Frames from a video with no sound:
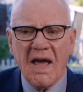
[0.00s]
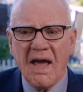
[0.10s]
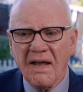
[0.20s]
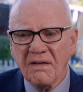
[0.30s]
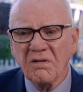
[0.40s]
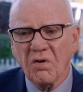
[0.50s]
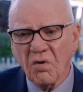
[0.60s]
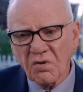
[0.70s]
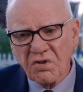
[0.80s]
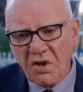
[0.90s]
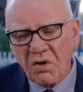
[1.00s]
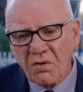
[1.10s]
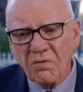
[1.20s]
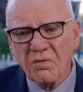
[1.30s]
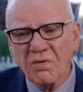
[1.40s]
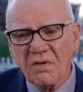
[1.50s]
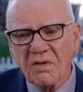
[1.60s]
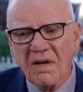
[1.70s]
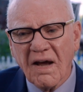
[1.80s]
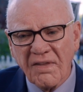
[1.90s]
And also,
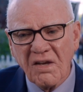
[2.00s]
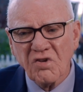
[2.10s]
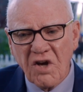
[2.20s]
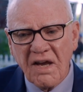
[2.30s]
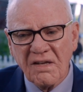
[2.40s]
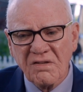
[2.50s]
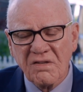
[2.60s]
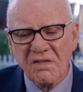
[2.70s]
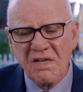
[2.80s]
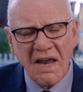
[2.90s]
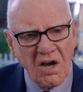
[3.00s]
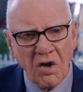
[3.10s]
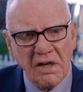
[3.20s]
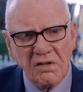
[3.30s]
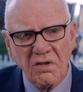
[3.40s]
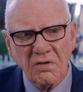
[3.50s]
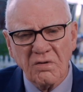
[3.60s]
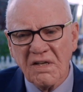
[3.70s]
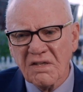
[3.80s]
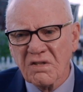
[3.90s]
I think Jay's take on it
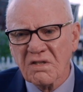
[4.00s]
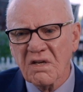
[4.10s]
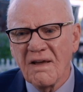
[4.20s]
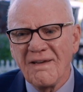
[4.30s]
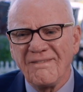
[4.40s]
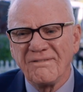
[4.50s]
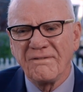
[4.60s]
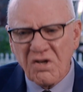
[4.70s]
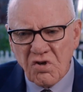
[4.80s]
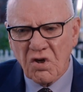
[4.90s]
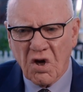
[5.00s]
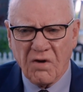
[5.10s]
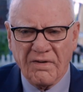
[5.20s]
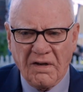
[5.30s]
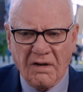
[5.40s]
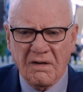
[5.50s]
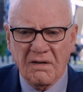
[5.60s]
too, his vision of it,